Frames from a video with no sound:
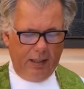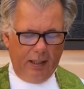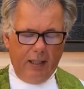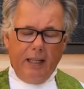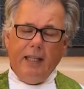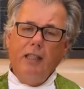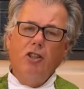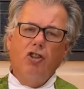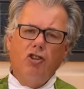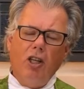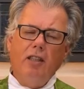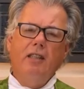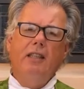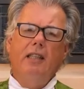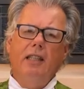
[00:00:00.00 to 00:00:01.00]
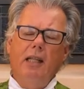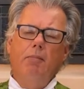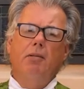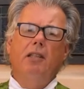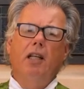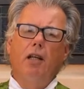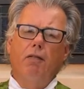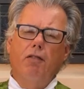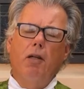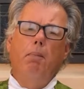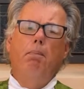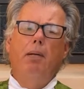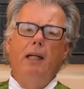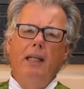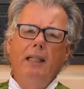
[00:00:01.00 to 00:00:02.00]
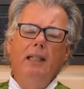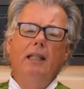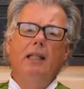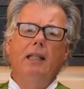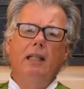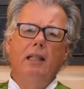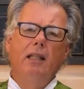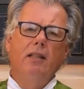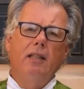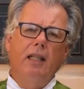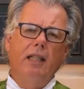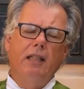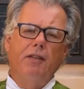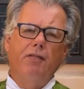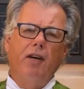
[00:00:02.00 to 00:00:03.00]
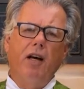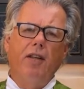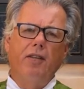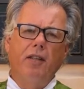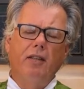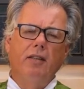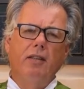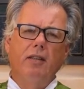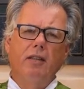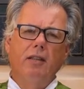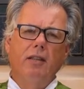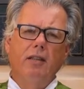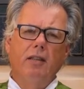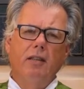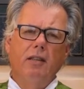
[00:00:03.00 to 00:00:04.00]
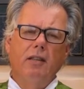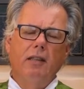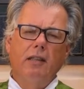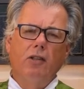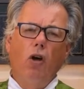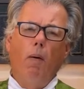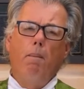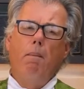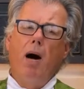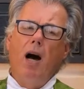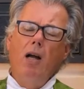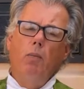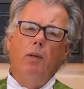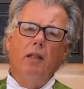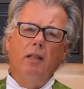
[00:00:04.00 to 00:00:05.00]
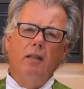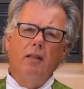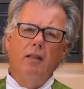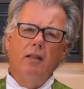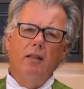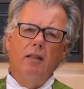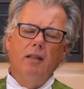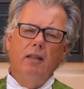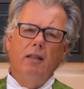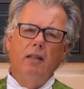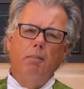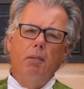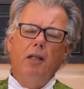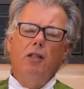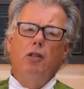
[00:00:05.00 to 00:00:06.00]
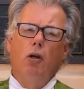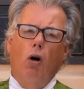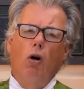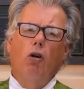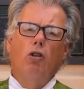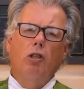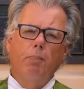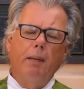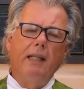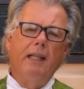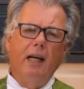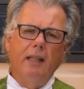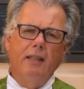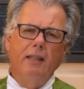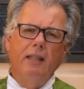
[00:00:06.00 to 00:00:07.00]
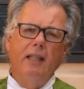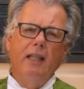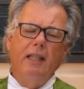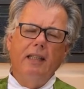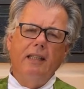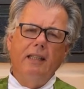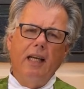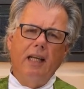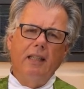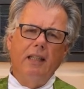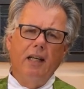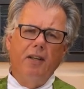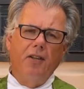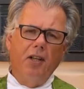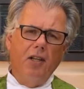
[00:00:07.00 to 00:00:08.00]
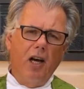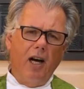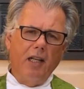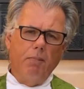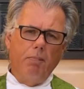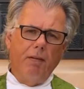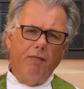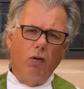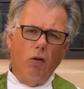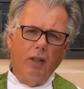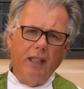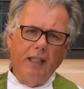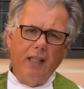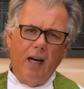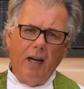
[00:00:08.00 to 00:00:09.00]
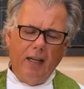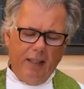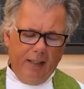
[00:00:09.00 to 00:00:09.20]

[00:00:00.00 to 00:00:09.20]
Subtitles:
He entrusted himself completely to his Father. "Not my will, but yours be done," he said the night before he died.